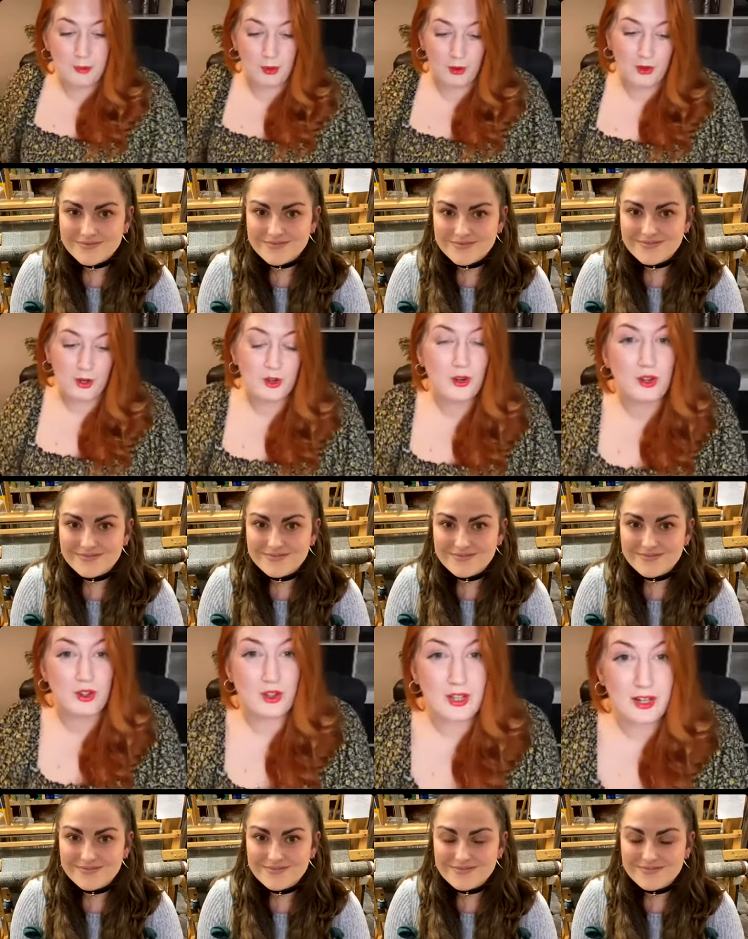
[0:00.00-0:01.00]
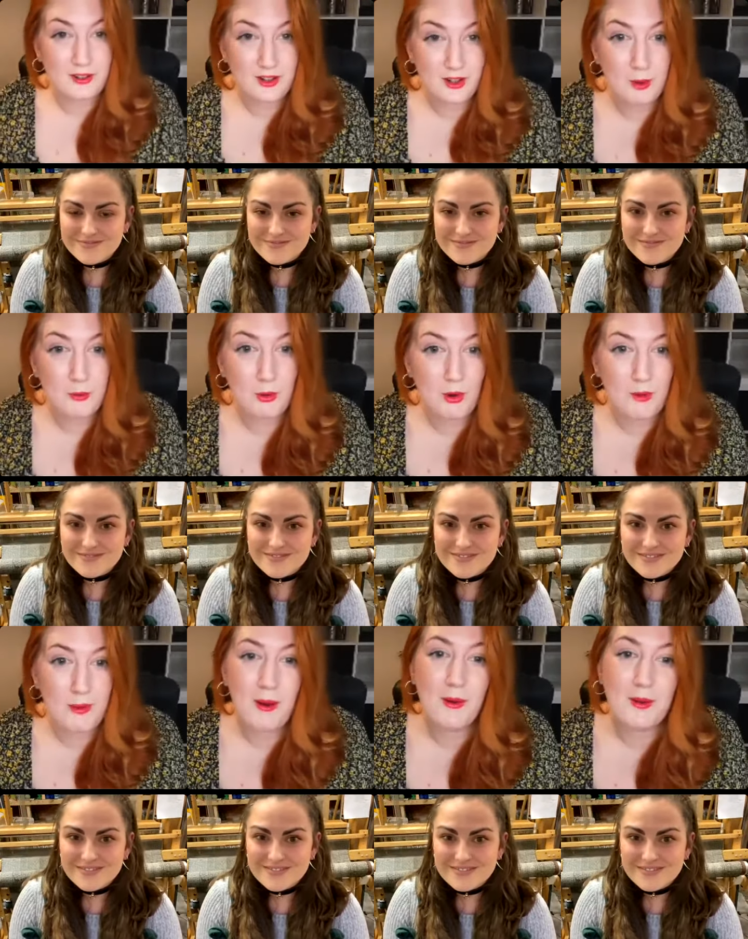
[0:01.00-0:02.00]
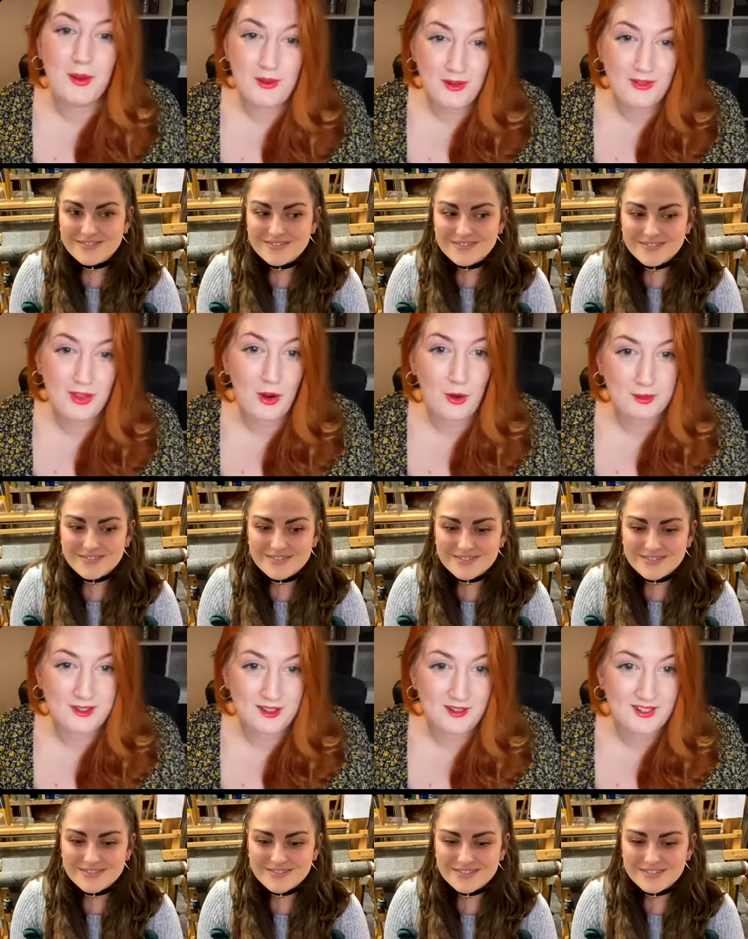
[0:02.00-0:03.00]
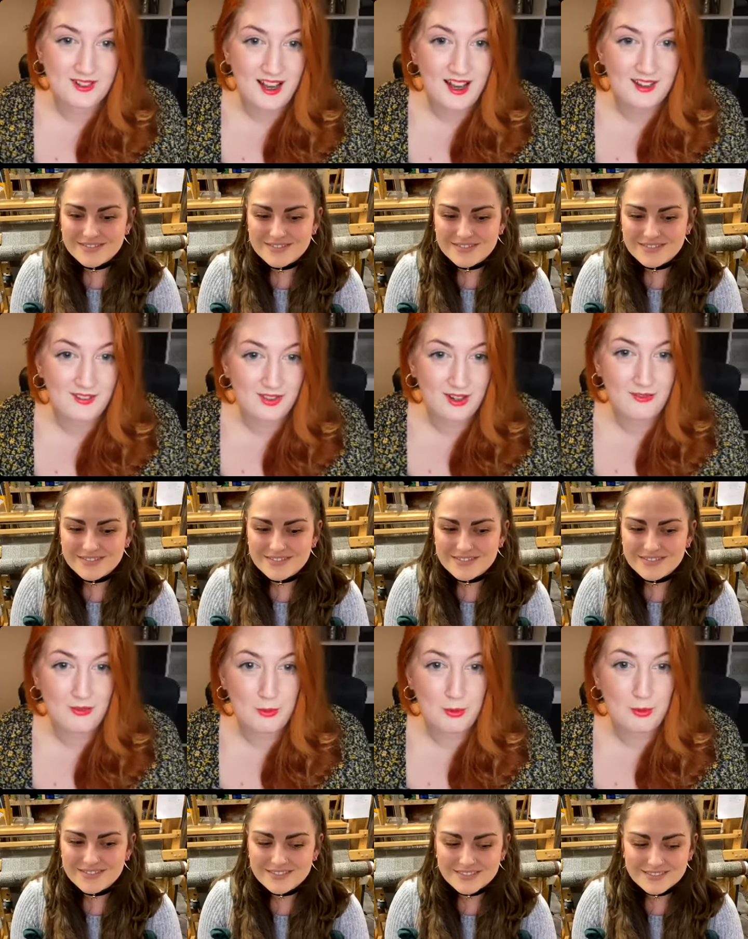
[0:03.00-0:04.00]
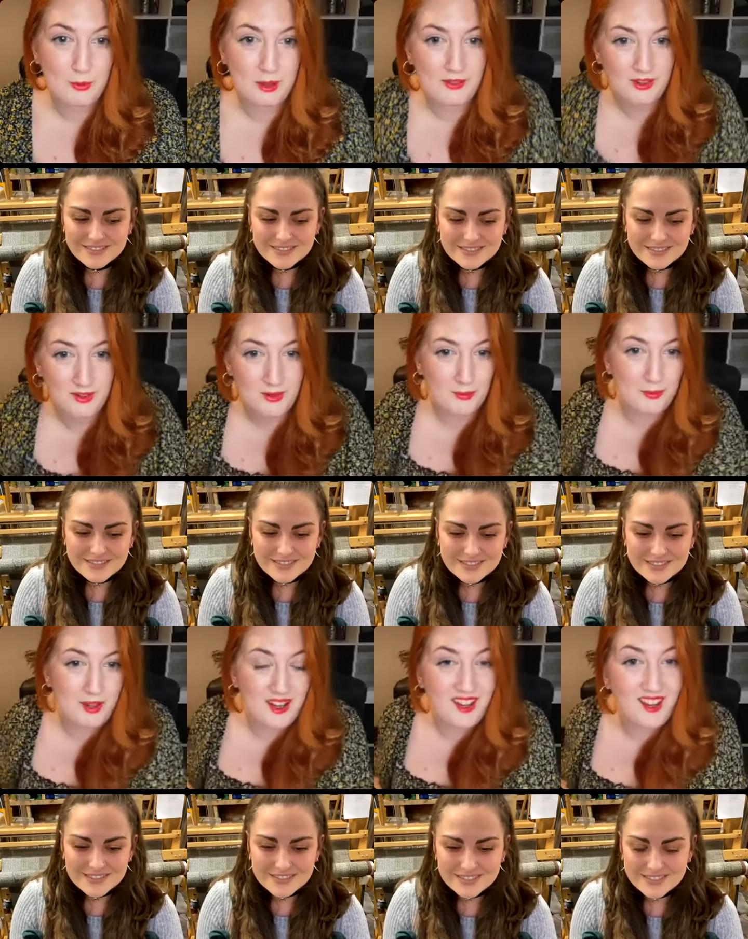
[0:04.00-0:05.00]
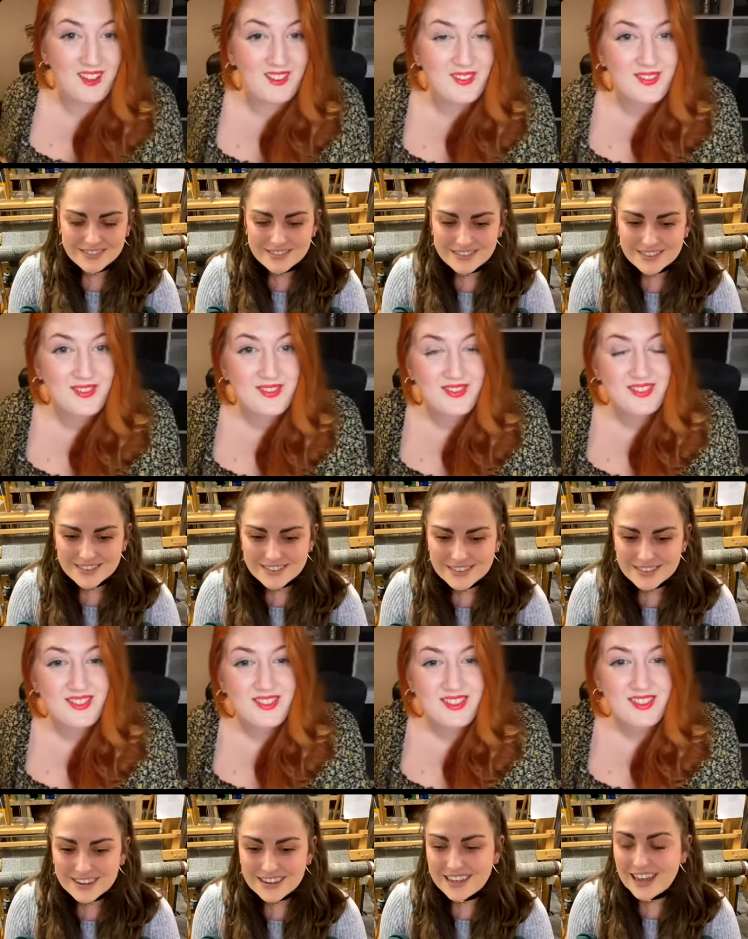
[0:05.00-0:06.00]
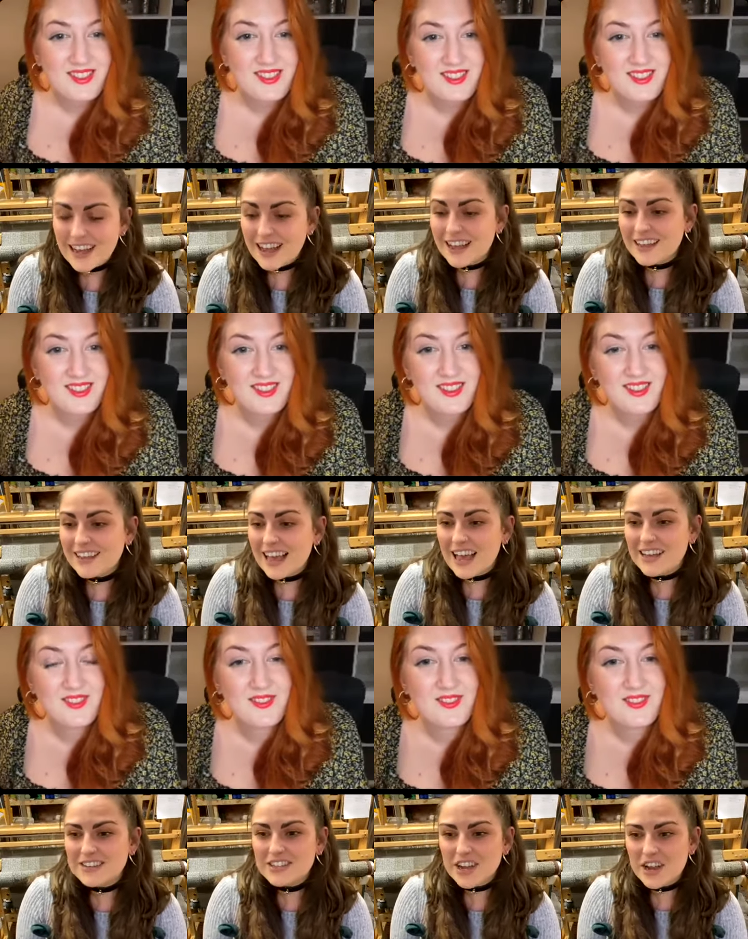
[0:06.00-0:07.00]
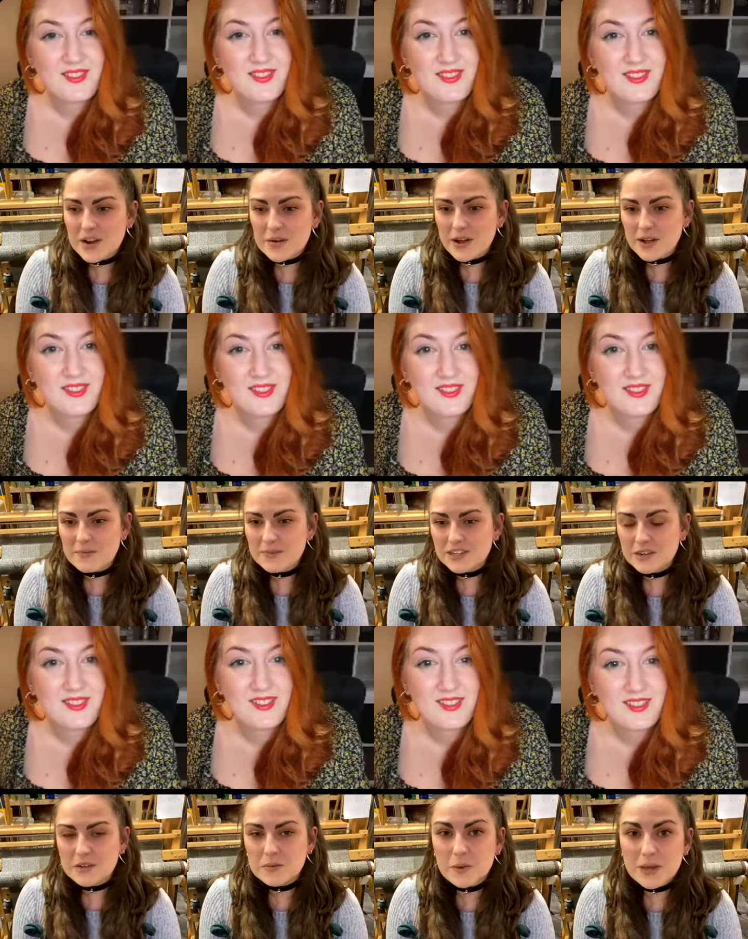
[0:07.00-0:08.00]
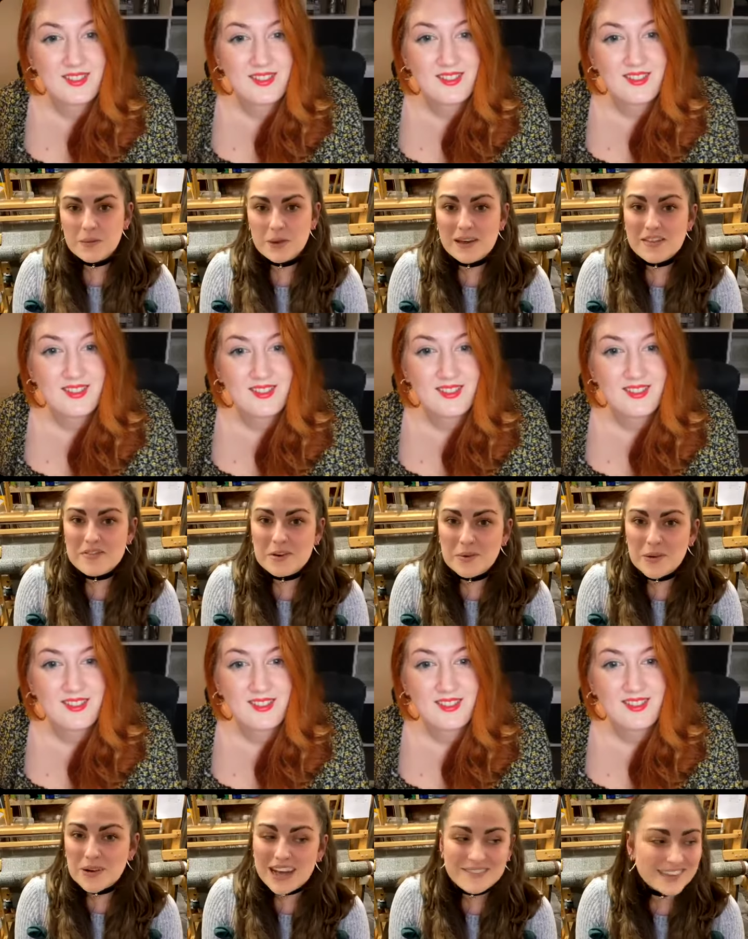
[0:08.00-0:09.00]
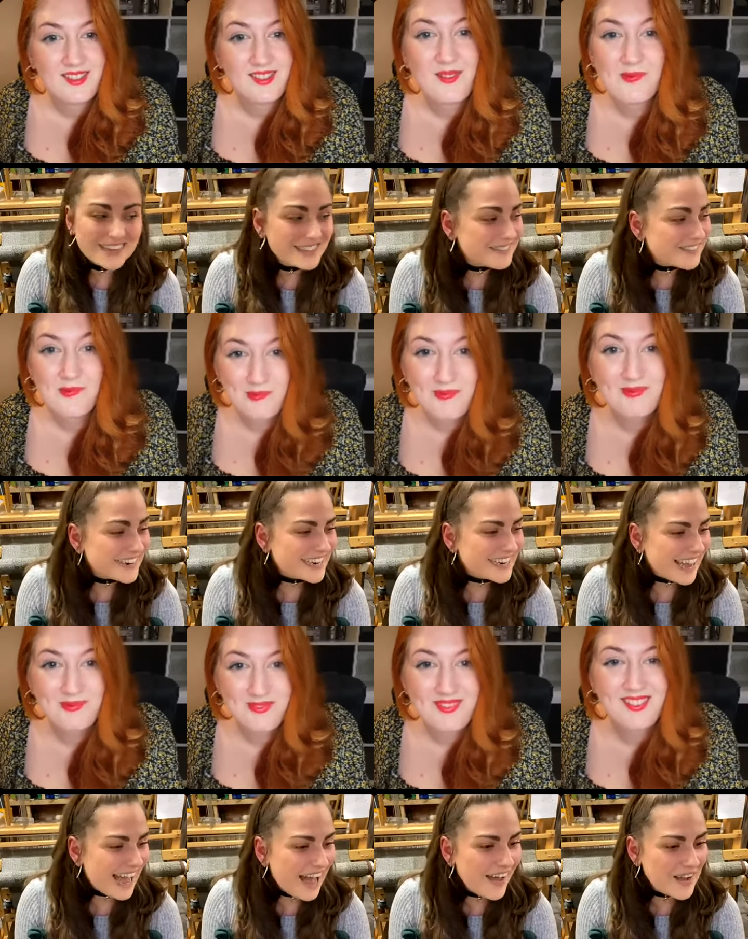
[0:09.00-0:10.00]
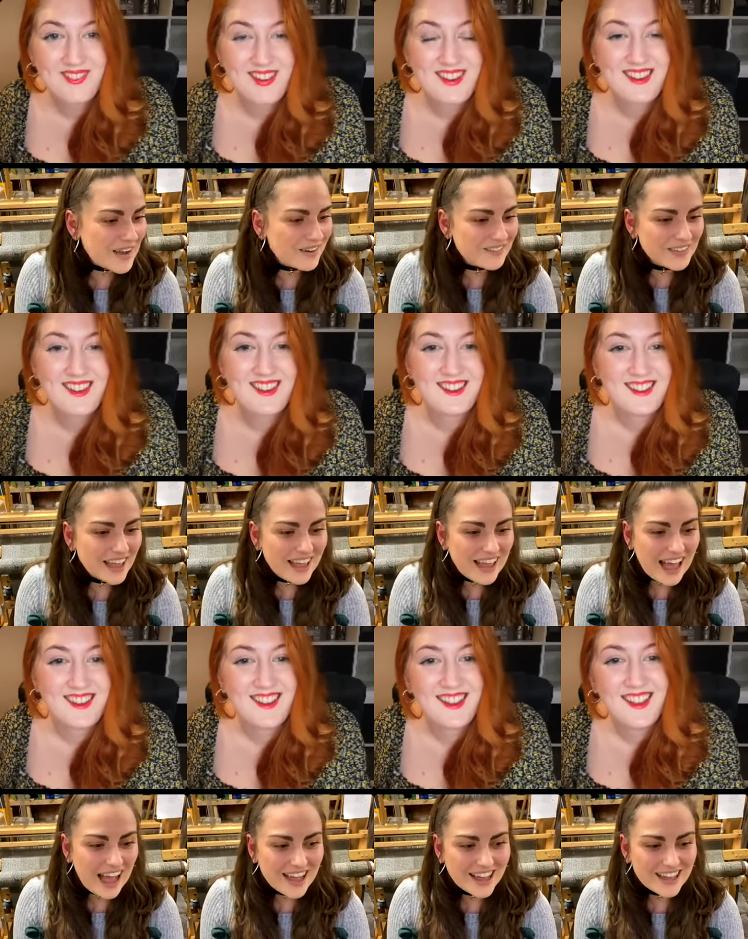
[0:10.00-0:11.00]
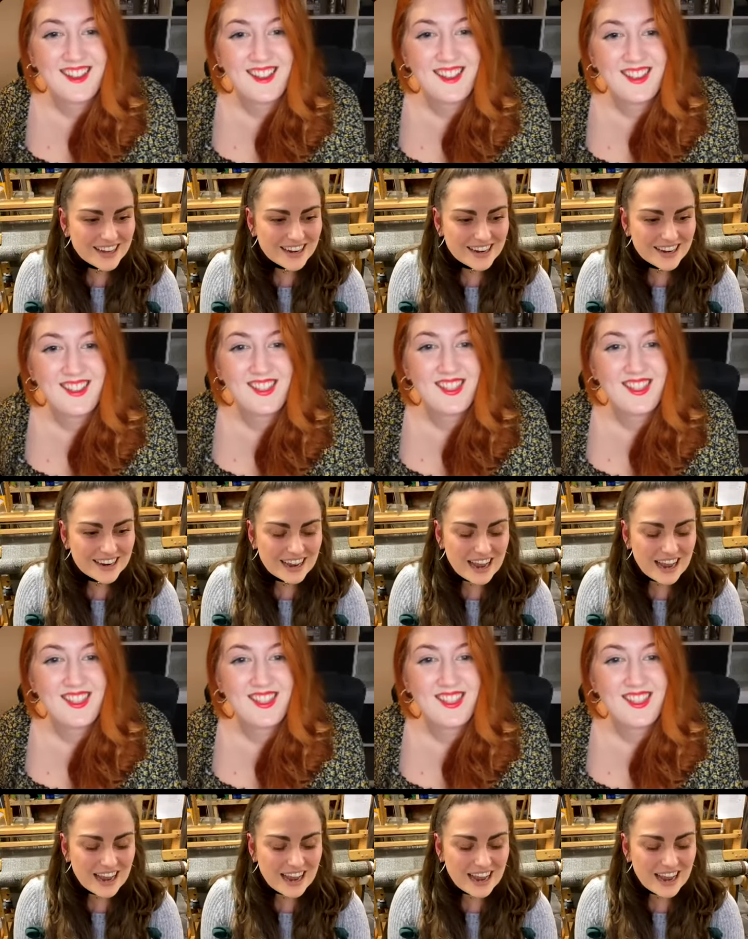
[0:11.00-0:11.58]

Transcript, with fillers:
Speaker 1: but could you tell us a little bit more about your other hobbies outside of the Liverpool Weaving Company?
Speaker 2: Yeah, yeah. So, um, so we, we met through Warhammer, didn't we? Um, we did. I, like